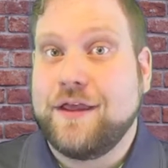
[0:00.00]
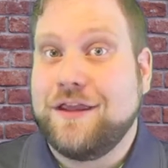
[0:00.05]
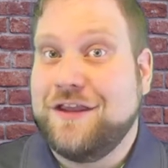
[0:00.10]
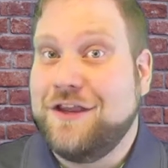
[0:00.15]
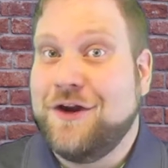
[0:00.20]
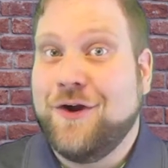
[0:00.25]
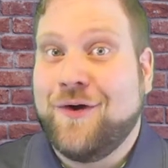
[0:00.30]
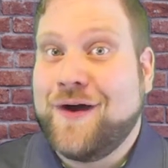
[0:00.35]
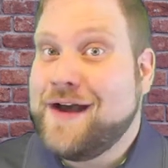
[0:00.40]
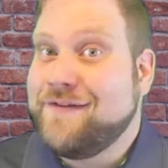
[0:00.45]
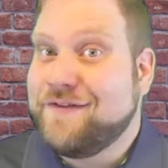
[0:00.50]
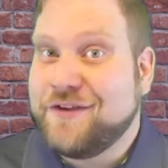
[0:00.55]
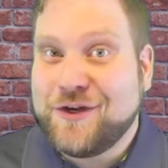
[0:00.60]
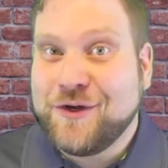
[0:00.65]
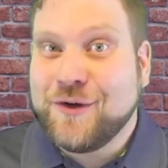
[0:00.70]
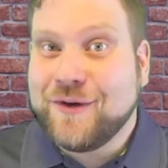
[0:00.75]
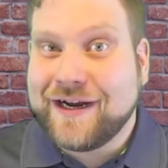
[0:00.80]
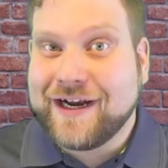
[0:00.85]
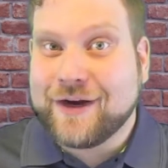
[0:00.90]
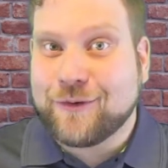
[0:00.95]
You don't have to
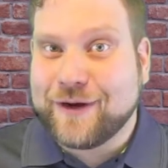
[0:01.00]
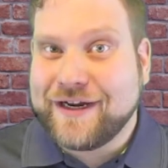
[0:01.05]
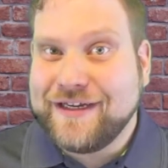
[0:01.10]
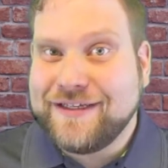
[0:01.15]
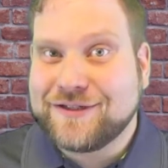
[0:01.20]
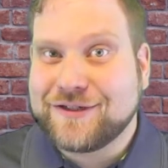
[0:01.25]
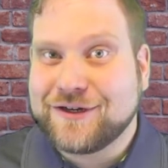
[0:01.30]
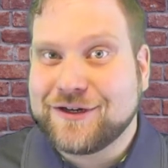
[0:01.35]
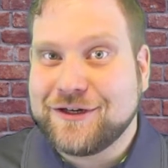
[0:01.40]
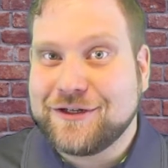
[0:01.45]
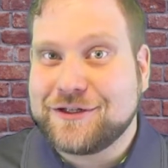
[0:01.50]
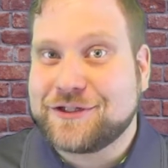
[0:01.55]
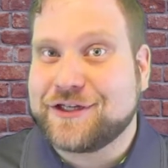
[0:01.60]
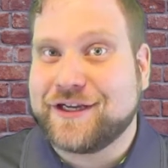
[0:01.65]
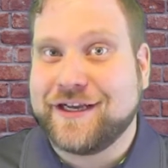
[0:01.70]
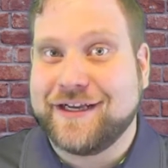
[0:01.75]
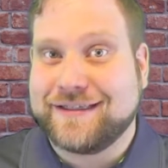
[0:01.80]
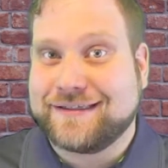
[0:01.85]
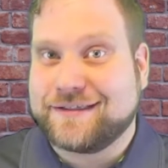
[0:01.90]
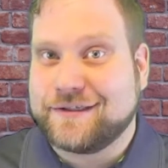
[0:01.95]
do any research
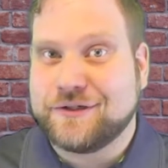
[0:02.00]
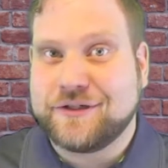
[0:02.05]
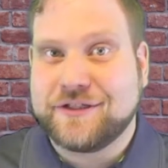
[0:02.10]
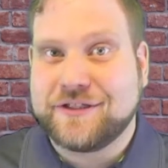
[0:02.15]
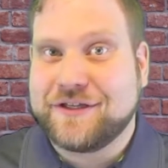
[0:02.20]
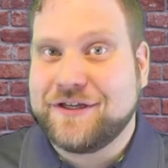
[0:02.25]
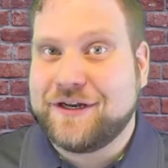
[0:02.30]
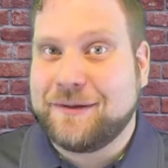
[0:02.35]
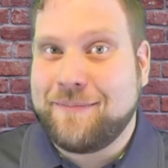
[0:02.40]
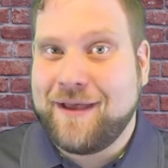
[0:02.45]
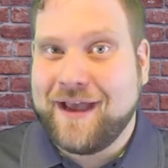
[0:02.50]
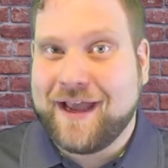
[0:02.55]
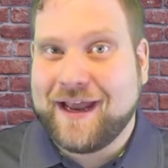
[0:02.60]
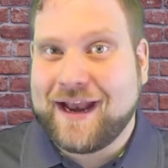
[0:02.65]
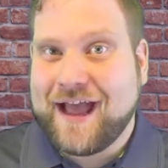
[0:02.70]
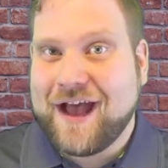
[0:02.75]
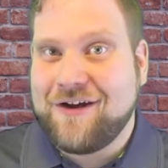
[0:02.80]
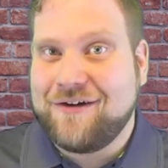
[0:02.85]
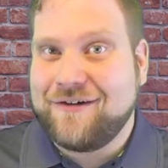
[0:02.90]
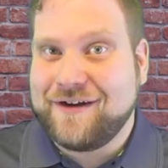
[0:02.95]
because they're just going to pick it
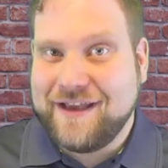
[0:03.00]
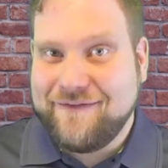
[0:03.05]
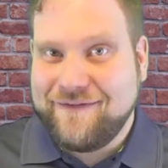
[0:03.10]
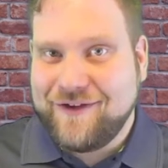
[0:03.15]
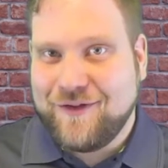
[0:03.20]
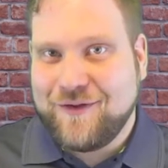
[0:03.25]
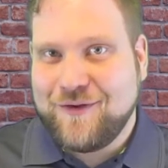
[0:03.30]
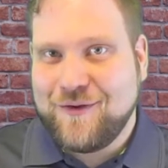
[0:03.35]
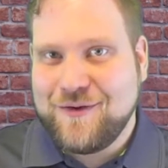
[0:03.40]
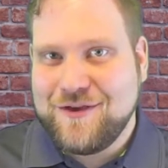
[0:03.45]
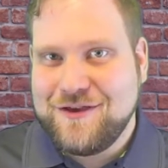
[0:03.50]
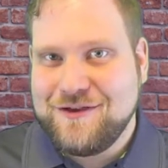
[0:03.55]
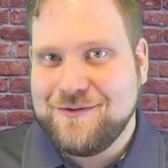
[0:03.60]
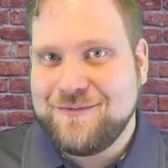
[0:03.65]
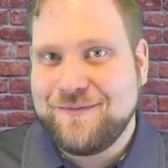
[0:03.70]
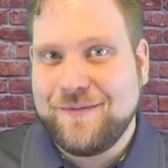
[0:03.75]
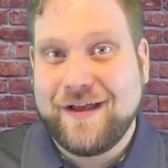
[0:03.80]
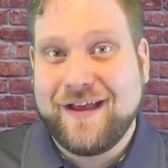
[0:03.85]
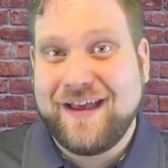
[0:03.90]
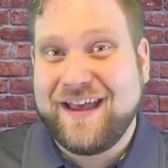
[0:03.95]
out and give it to
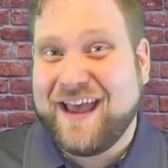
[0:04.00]
you.